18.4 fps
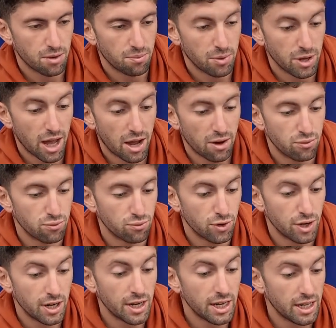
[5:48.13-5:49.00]
But yeah,
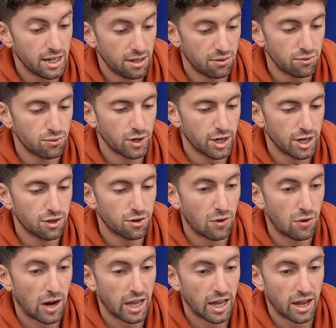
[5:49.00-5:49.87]
really, really
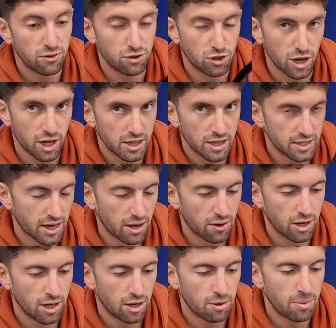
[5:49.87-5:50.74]
good racket. I've tried this
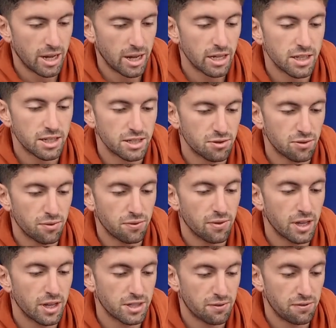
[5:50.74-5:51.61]
out a little bit, and
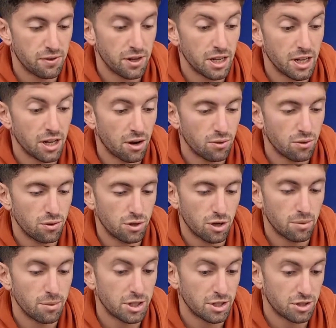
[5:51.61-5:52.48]
there's a video
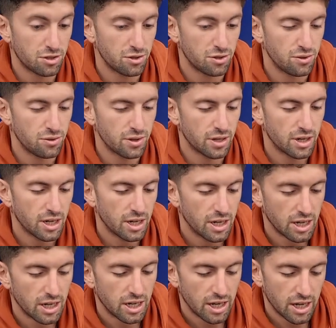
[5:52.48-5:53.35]
coming soon
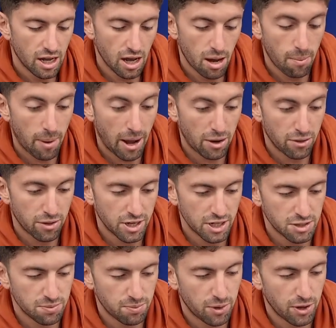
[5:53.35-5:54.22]
about
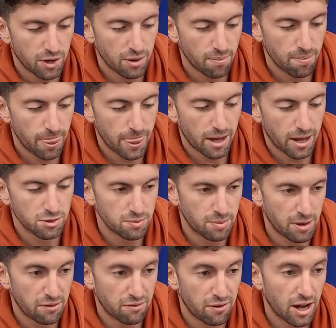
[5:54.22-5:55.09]
this, but I was a
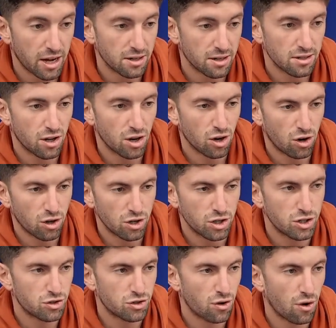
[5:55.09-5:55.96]
big fan. A lot of
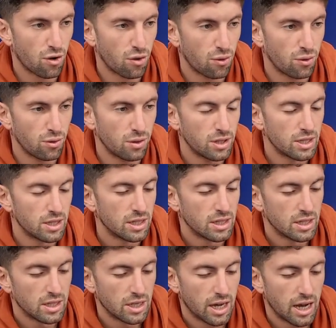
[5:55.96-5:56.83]
control,
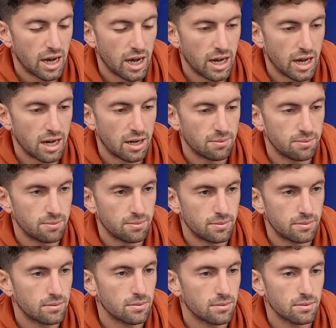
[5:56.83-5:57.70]

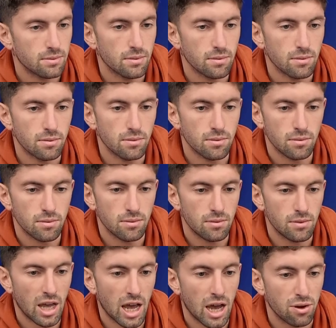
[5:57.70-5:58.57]

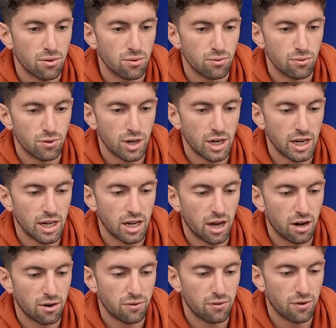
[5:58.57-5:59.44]
yeah, really
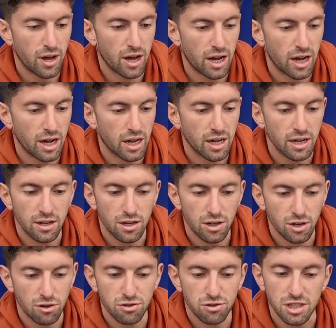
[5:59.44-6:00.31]
kind of
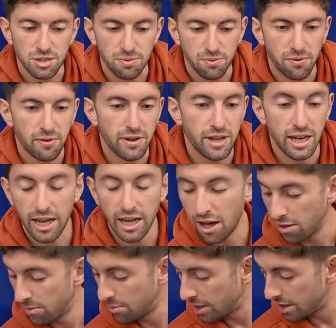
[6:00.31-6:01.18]
crisp feeling
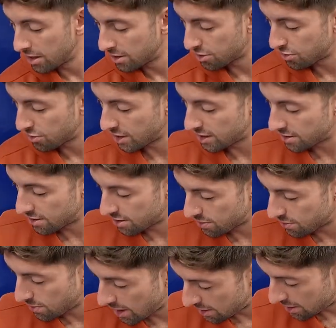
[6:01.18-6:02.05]
out the middle of the strings
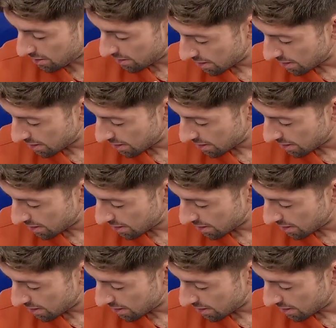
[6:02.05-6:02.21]
as well.